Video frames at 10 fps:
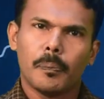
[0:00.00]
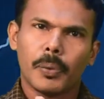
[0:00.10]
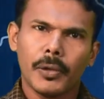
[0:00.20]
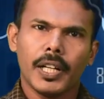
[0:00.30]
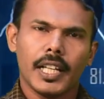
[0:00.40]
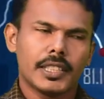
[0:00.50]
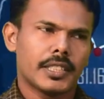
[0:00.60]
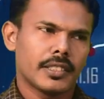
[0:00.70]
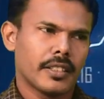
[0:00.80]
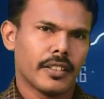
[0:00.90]
privilege
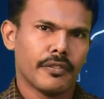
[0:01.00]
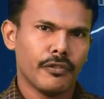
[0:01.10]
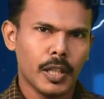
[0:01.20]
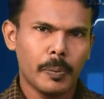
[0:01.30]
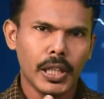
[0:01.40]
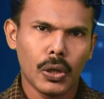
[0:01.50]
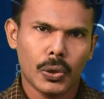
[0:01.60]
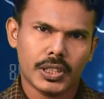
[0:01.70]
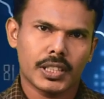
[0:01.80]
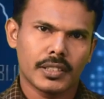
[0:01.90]
will be
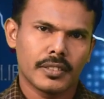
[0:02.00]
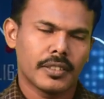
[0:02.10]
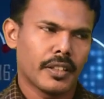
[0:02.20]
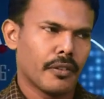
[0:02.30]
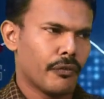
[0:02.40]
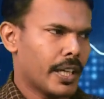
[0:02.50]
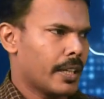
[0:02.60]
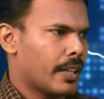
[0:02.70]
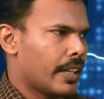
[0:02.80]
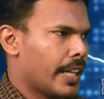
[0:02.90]
lost
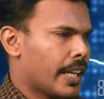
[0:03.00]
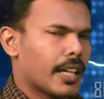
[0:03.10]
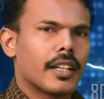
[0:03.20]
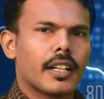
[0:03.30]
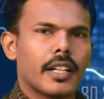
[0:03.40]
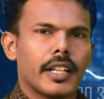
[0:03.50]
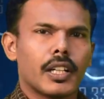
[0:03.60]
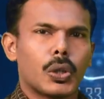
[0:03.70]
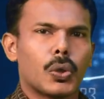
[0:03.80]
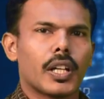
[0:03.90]
when a country
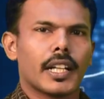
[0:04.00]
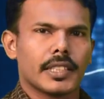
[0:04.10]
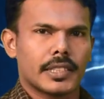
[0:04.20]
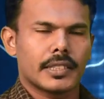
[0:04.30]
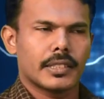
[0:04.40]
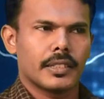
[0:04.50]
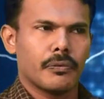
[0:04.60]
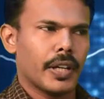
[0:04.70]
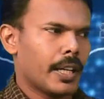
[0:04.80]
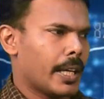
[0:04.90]
dollarizes,
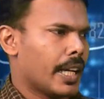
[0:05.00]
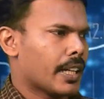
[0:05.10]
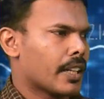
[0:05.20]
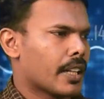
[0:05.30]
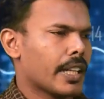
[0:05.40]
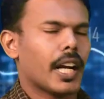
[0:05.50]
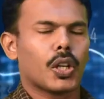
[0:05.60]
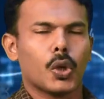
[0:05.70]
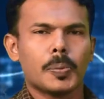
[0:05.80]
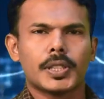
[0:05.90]
when a country
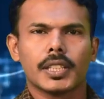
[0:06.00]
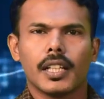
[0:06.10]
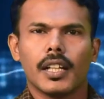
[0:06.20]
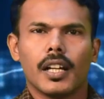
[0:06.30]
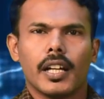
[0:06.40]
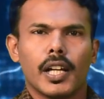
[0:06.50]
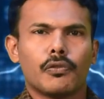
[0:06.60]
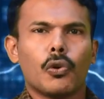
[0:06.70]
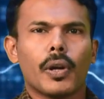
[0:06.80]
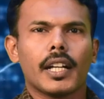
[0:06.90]
adopts a
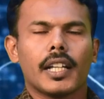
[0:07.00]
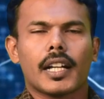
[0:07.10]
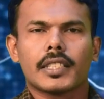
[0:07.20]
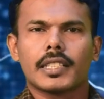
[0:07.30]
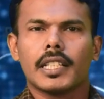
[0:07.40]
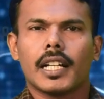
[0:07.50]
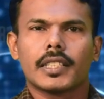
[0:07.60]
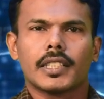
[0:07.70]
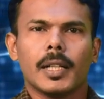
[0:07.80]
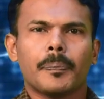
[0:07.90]
foreign currency
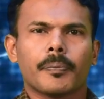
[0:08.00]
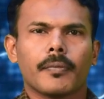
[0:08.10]
as the